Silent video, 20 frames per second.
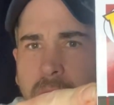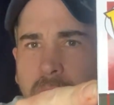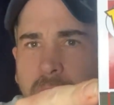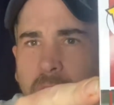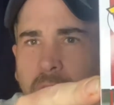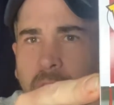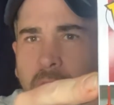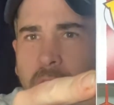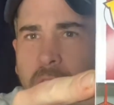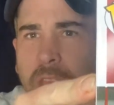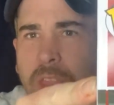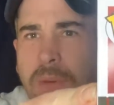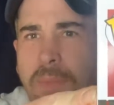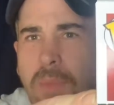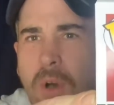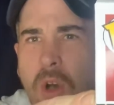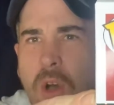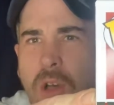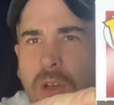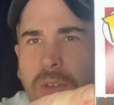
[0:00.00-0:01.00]
a lot of the
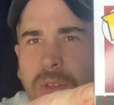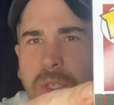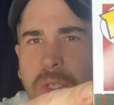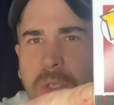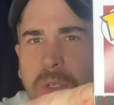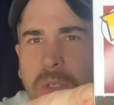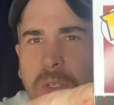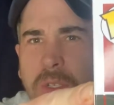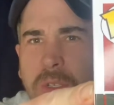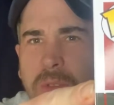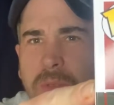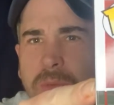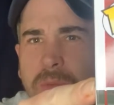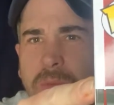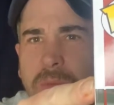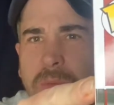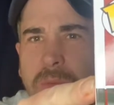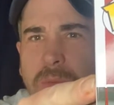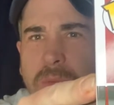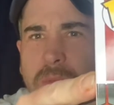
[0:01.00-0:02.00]
miles
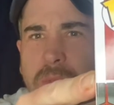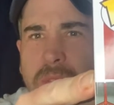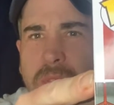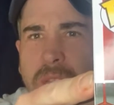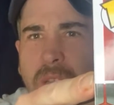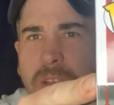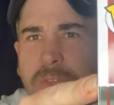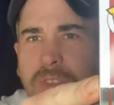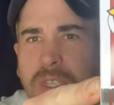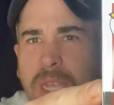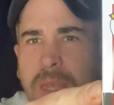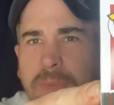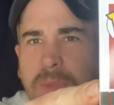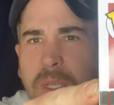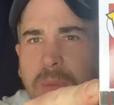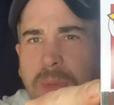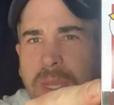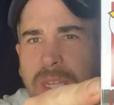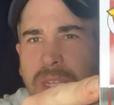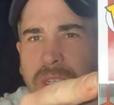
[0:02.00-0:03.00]
stuff seems
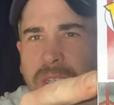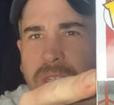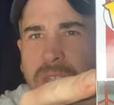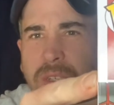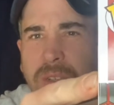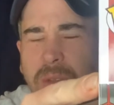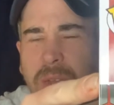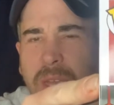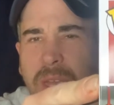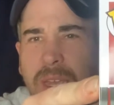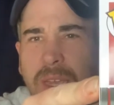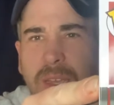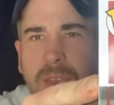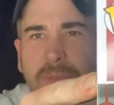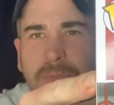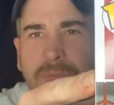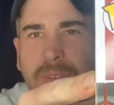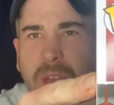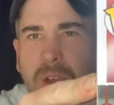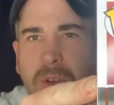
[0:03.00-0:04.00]
to be just a uh,
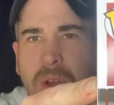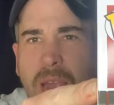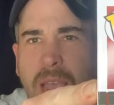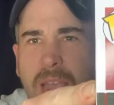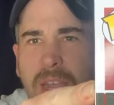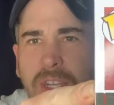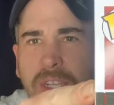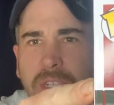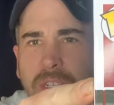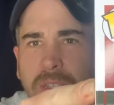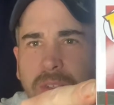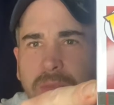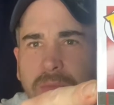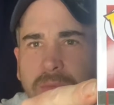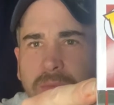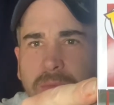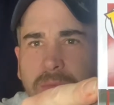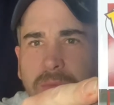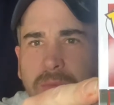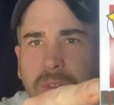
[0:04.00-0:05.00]
variation
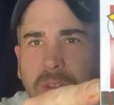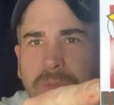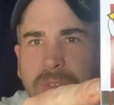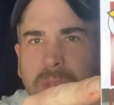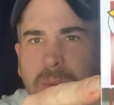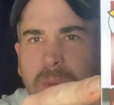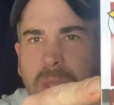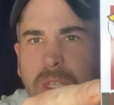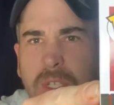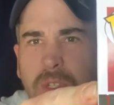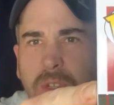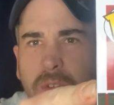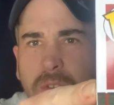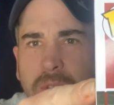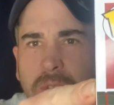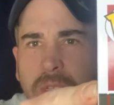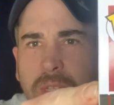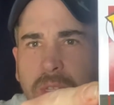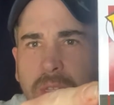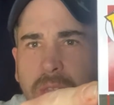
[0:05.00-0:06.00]
of some of the
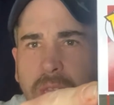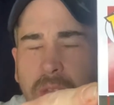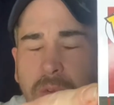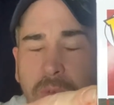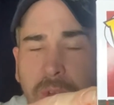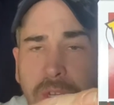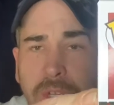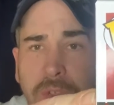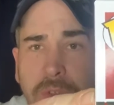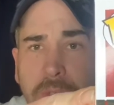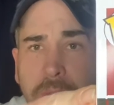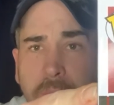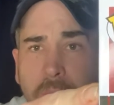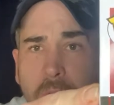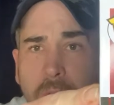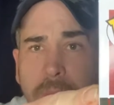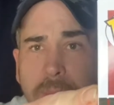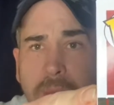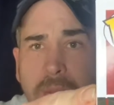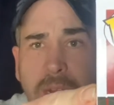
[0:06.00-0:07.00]
suits that the original
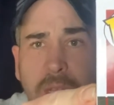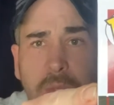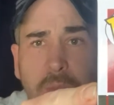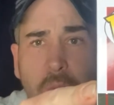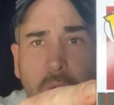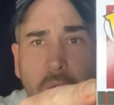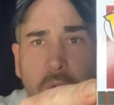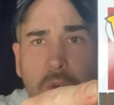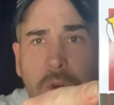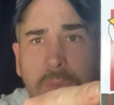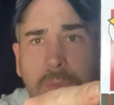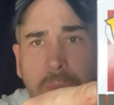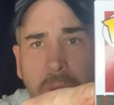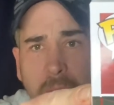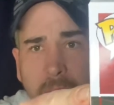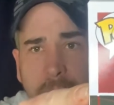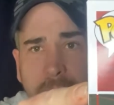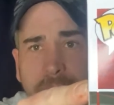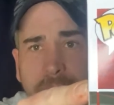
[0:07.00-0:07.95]
Spider-Man has worn, but